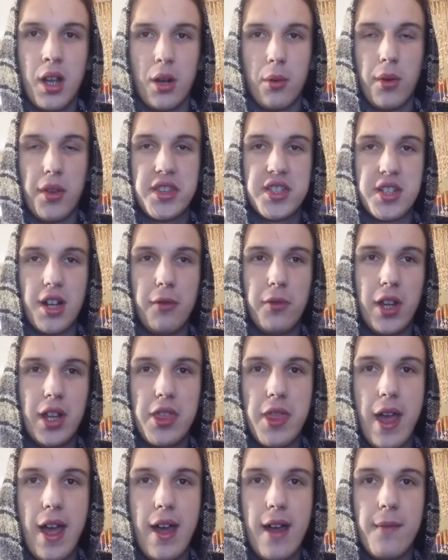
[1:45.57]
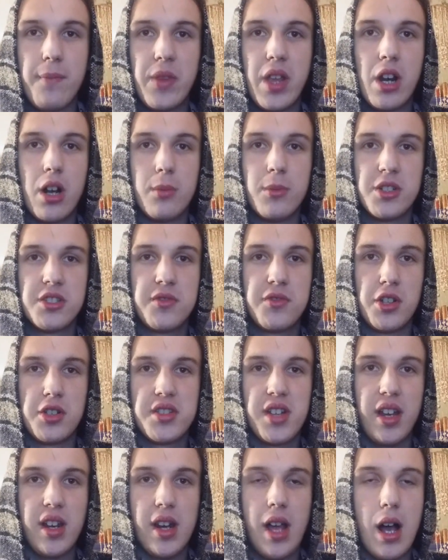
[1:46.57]
With stuff like that, it almost
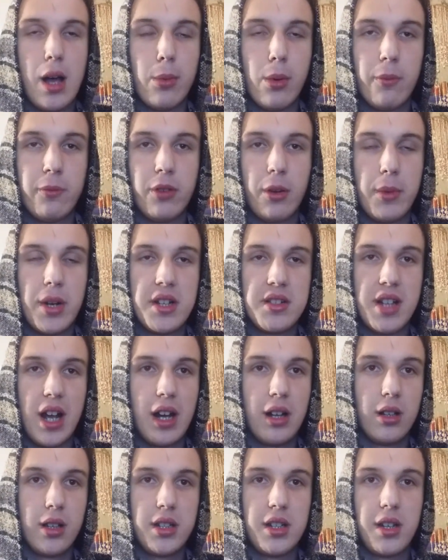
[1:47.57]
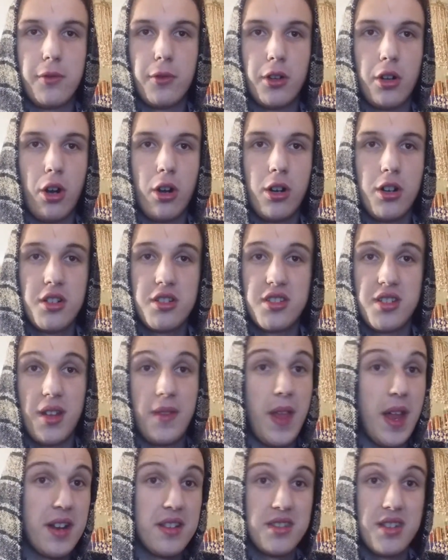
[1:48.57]
feels like an album from an entirely different artist,
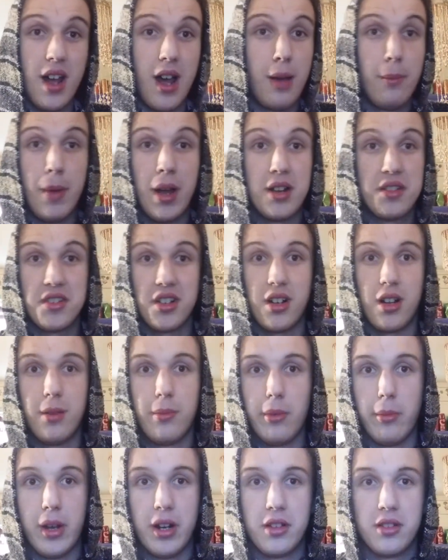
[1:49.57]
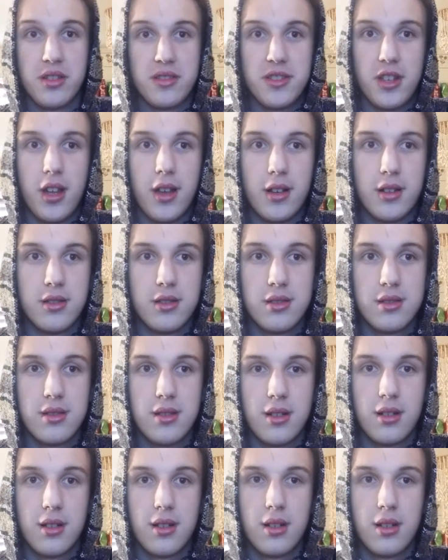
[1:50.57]
and that is not meant as a compliment in the slightest.